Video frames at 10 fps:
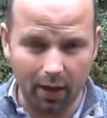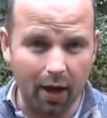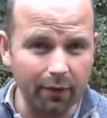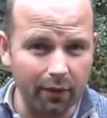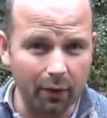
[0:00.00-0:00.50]
I
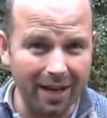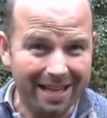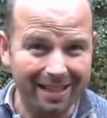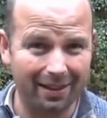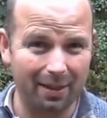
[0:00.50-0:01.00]
haven't found
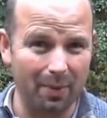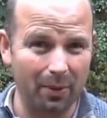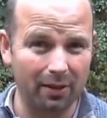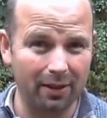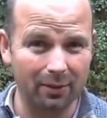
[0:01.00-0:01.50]
anything
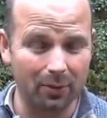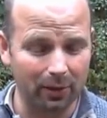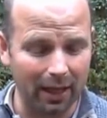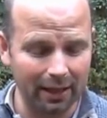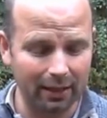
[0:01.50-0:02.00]
about it that I
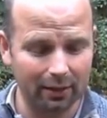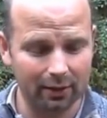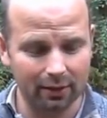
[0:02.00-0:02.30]
don't like.